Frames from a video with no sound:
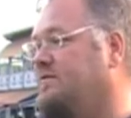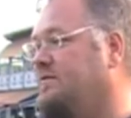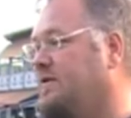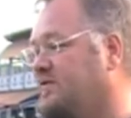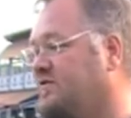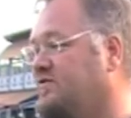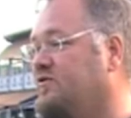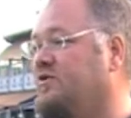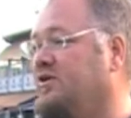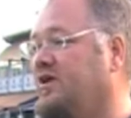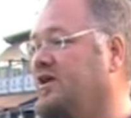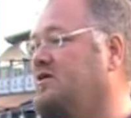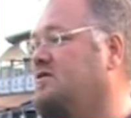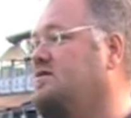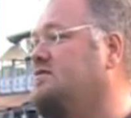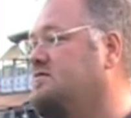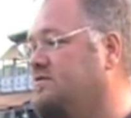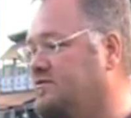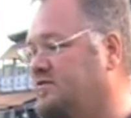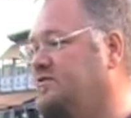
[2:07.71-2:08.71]
but for
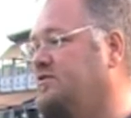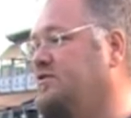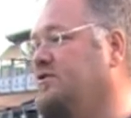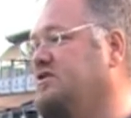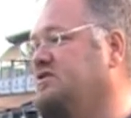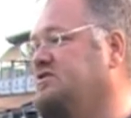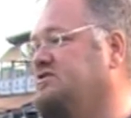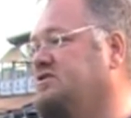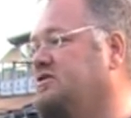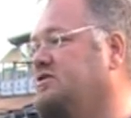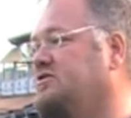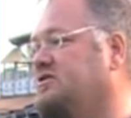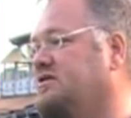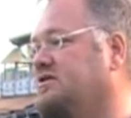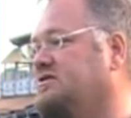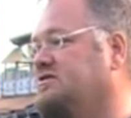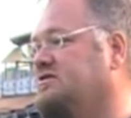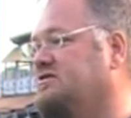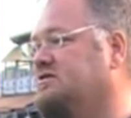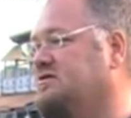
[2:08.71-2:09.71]
the
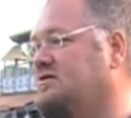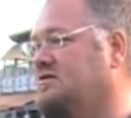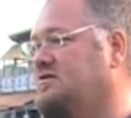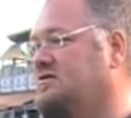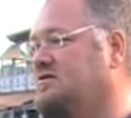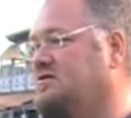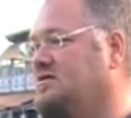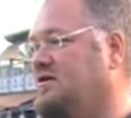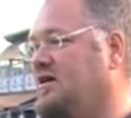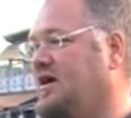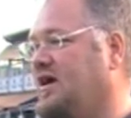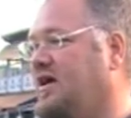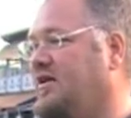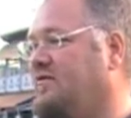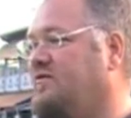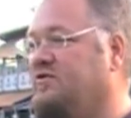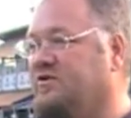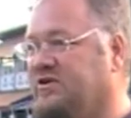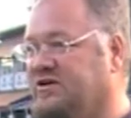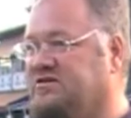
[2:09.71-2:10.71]
students and
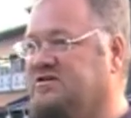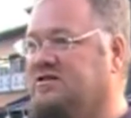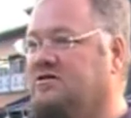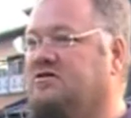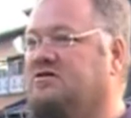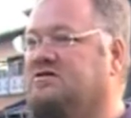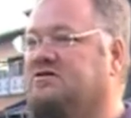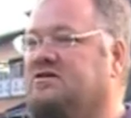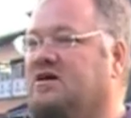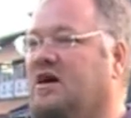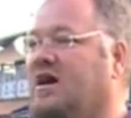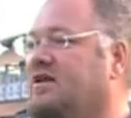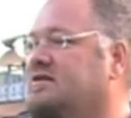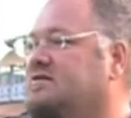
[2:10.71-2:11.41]
for the student side.